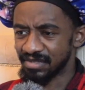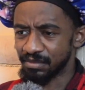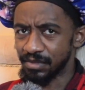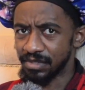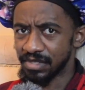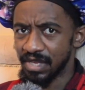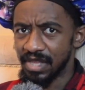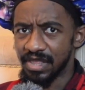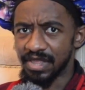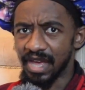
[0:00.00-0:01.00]
was
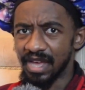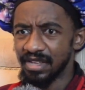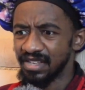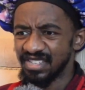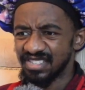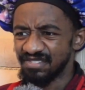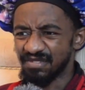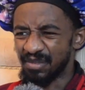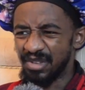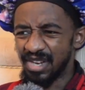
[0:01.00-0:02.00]
that,
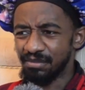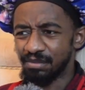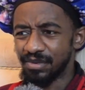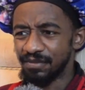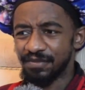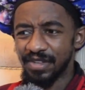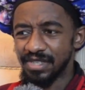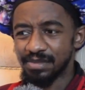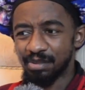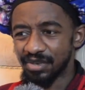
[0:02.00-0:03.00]
I mean, it wouldn't fit
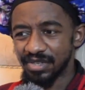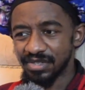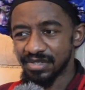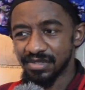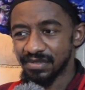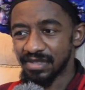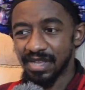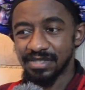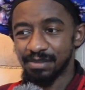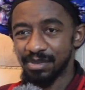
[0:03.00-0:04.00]
into pockets.
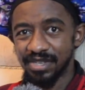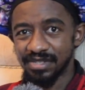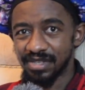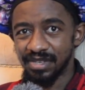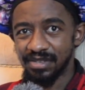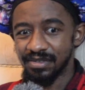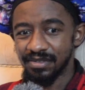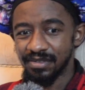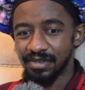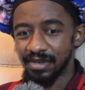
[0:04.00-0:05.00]
That's the biggest thing,
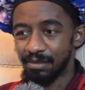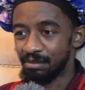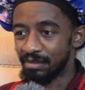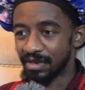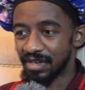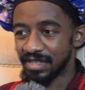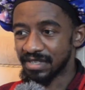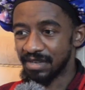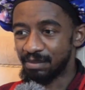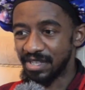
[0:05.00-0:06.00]

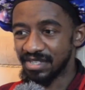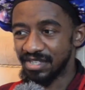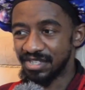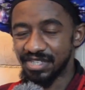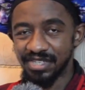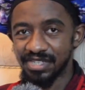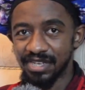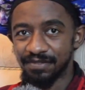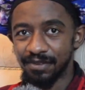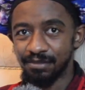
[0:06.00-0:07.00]
unless I basically just didn't
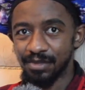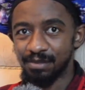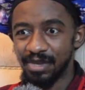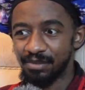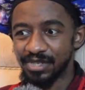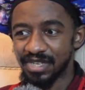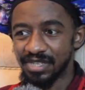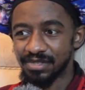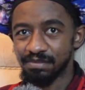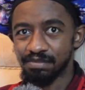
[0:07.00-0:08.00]
take a phone with me, in which
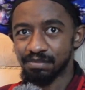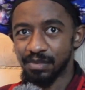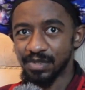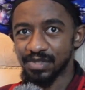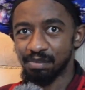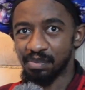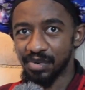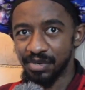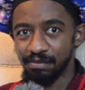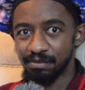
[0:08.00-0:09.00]
case, what's the
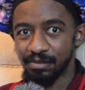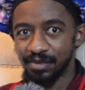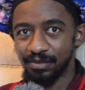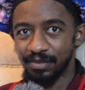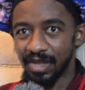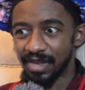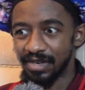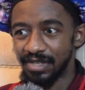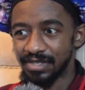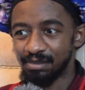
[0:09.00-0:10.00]
point? Like, I
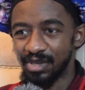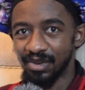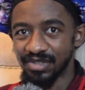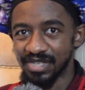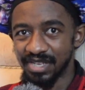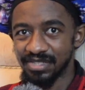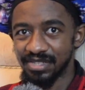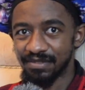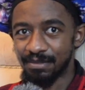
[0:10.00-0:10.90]
need to be contacted if I'm